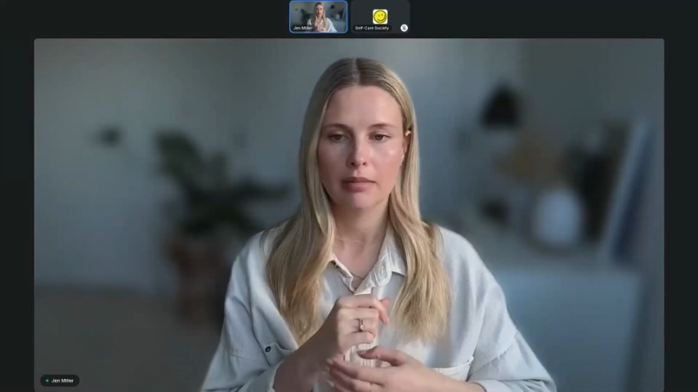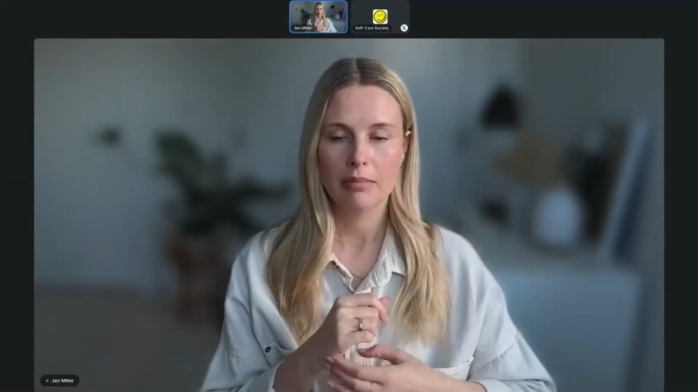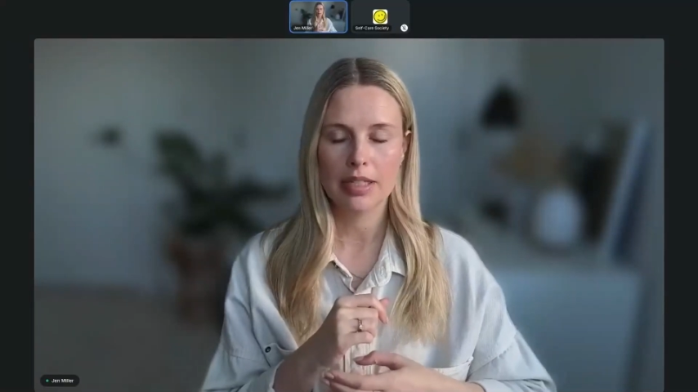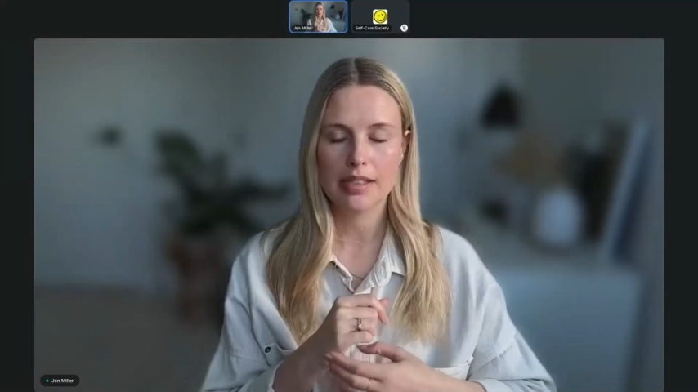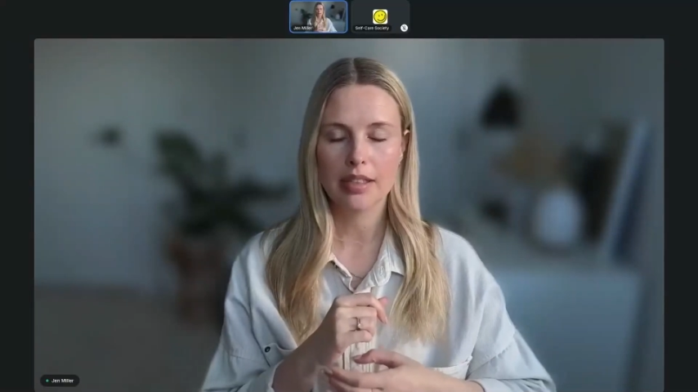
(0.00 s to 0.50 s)

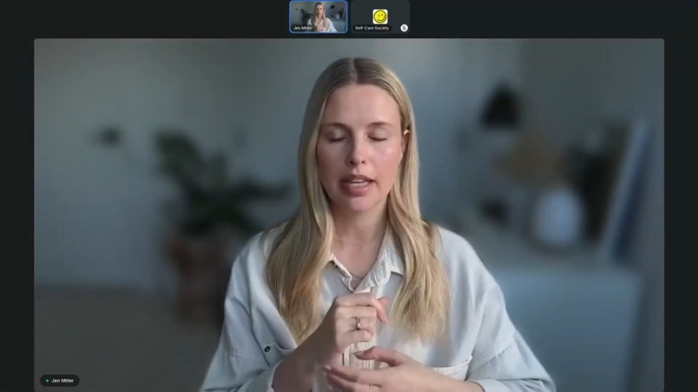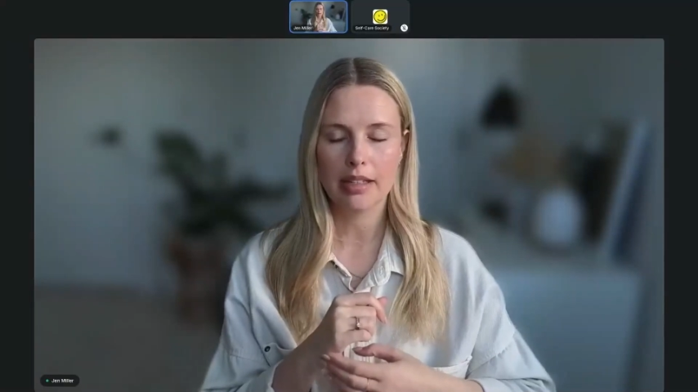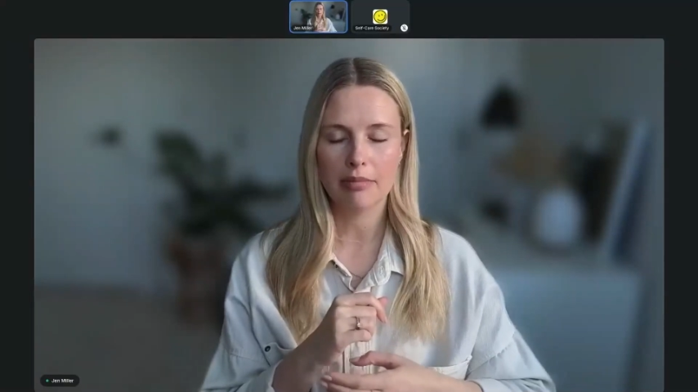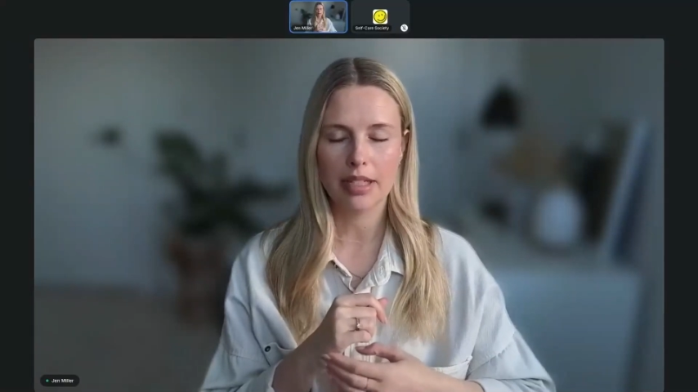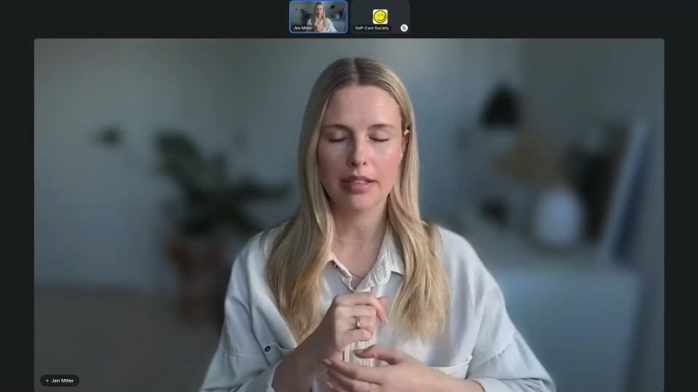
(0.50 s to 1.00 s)

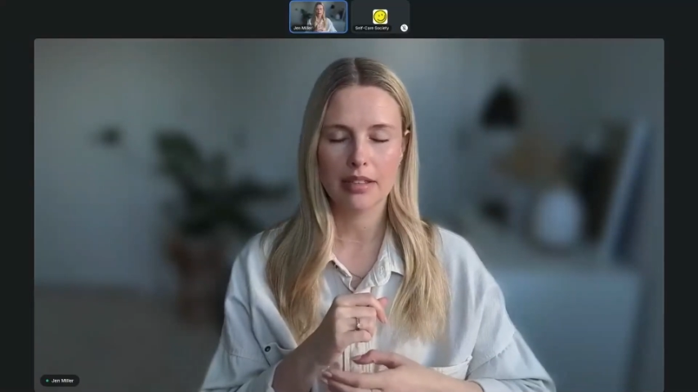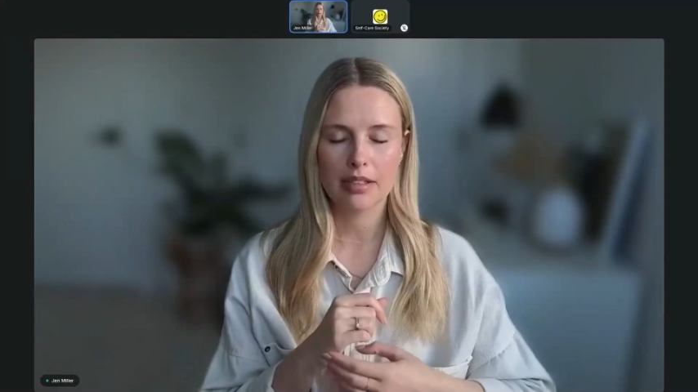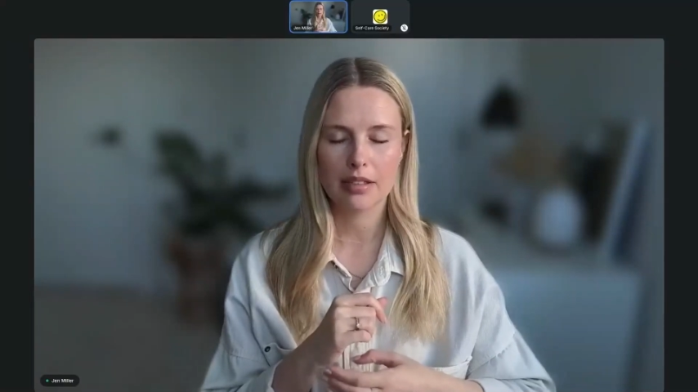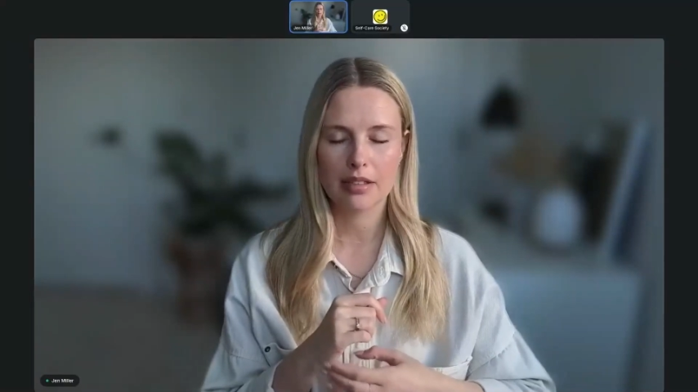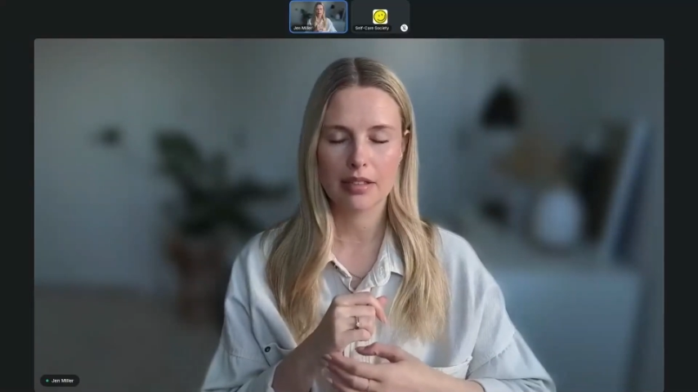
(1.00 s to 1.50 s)

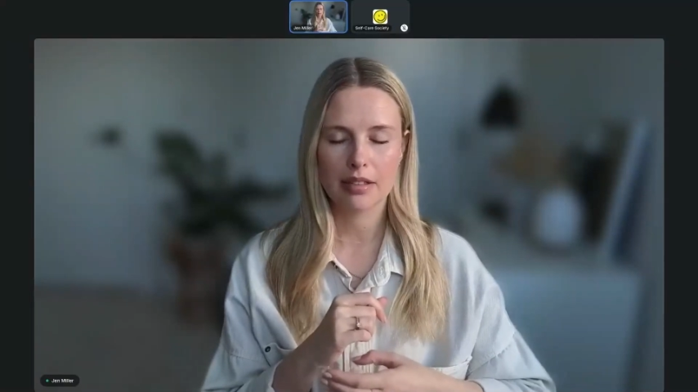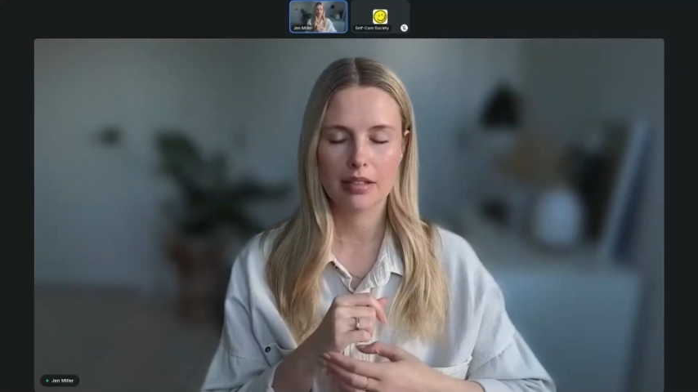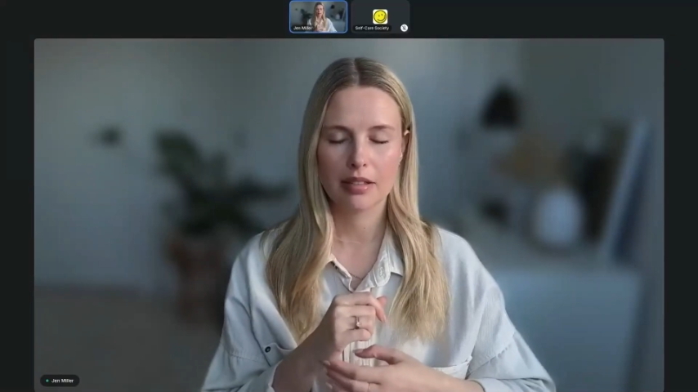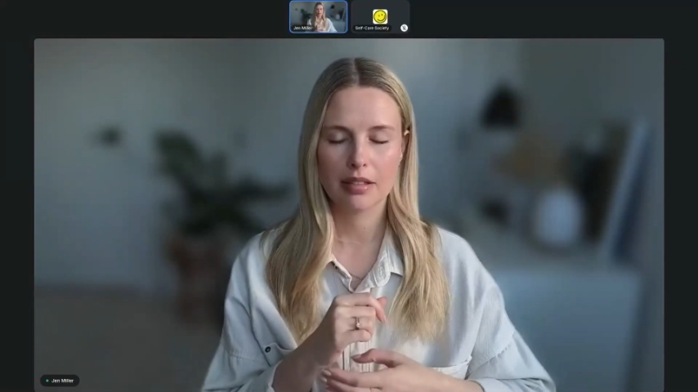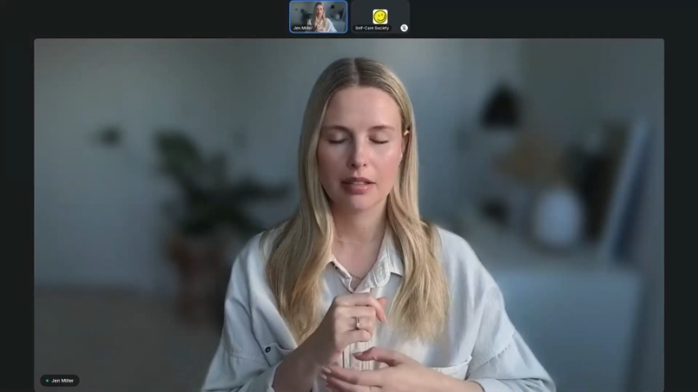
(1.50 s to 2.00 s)
misalignment
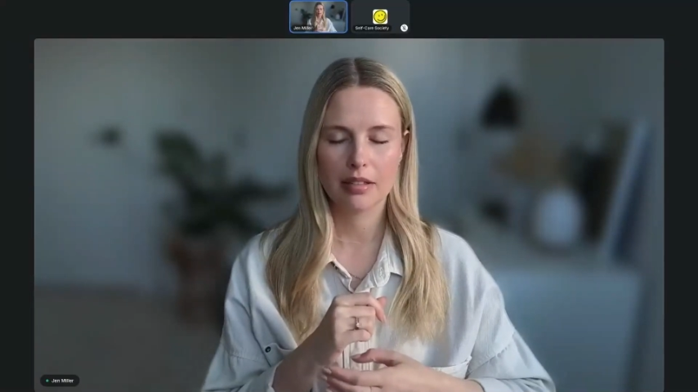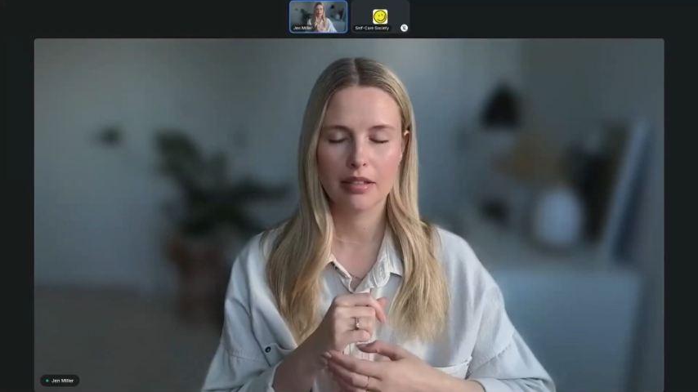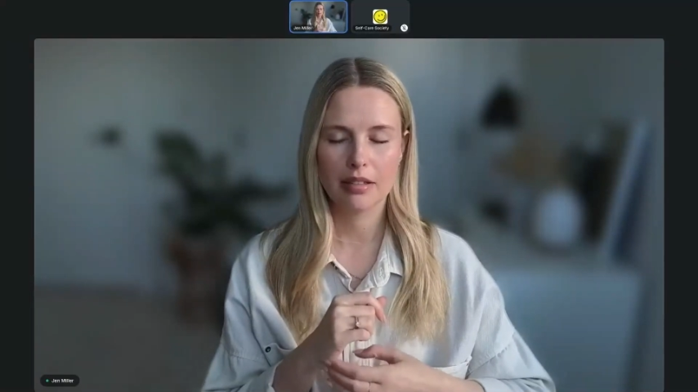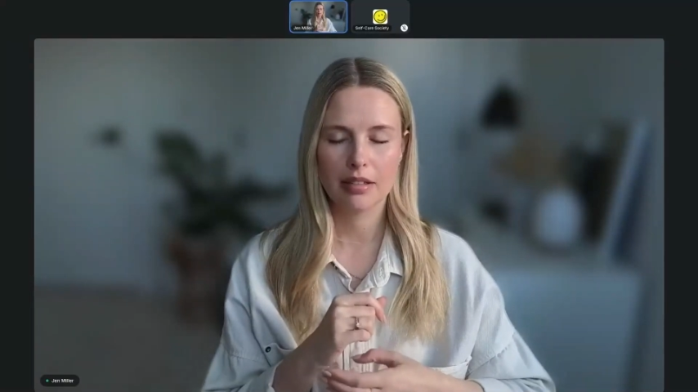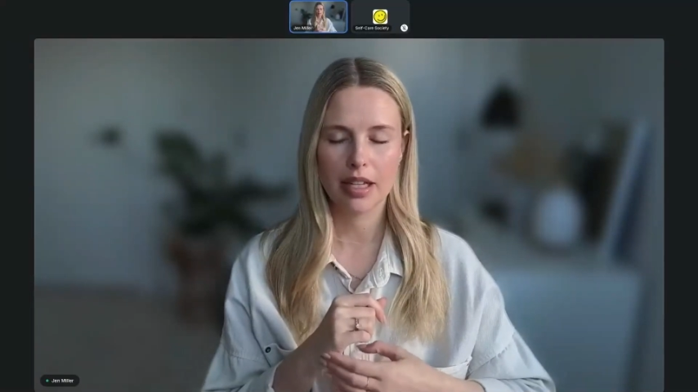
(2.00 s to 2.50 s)

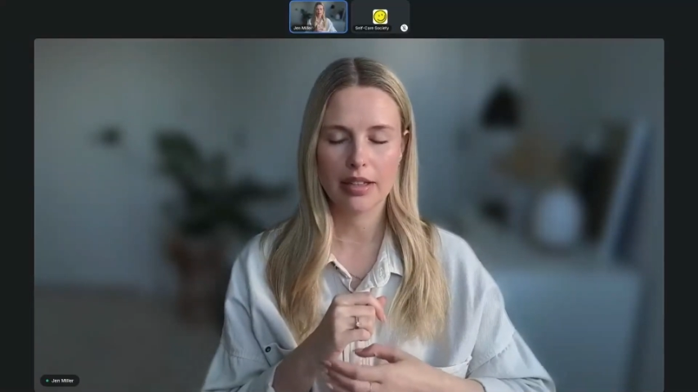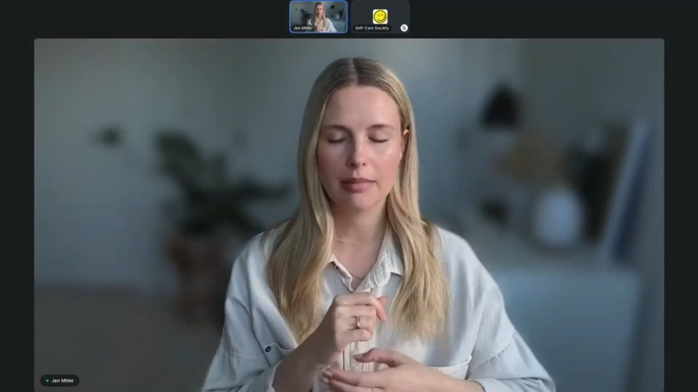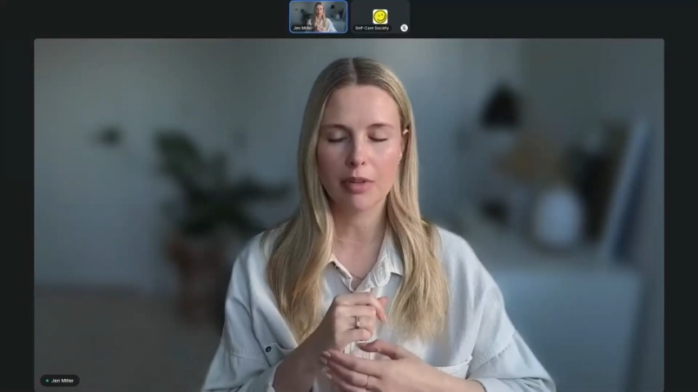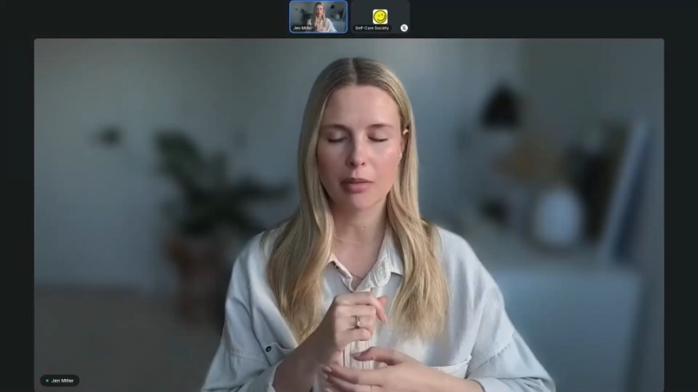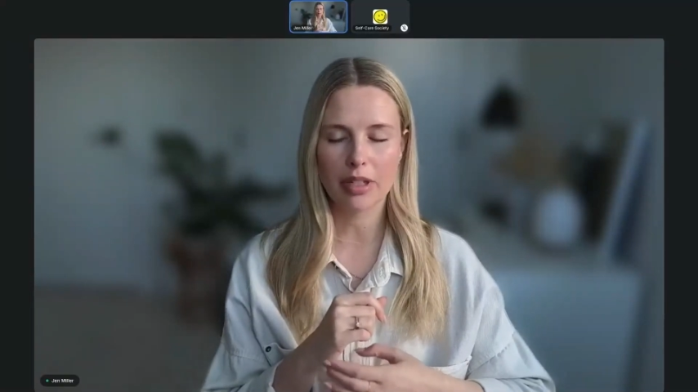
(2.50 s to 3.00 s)
at
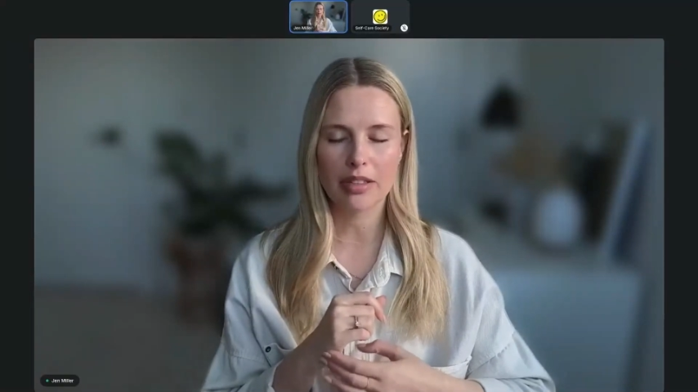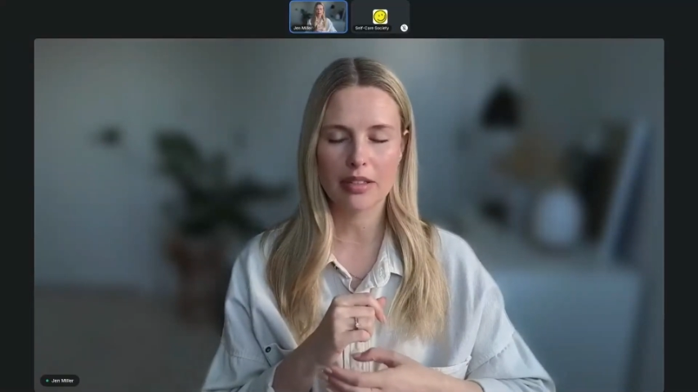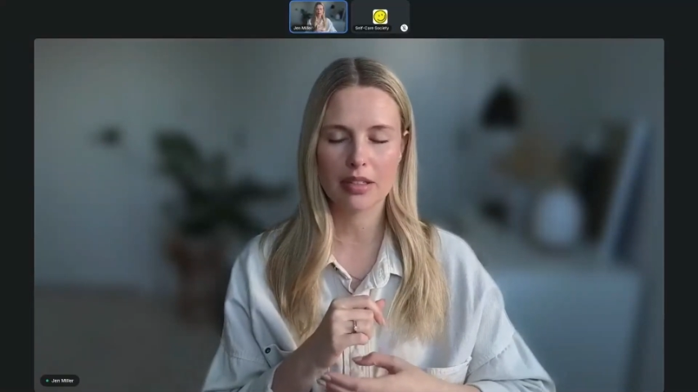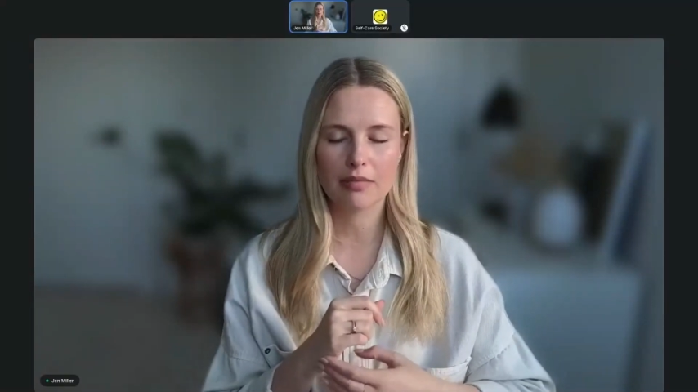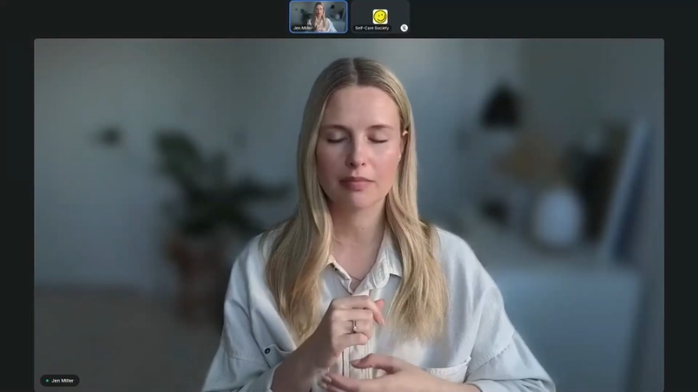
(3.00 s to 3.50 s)
the
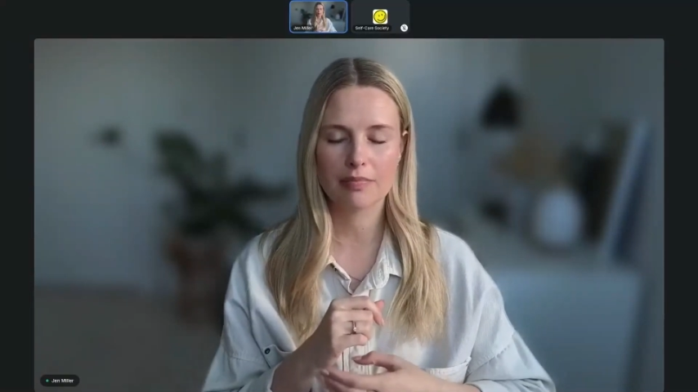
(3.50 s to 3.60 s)
moment,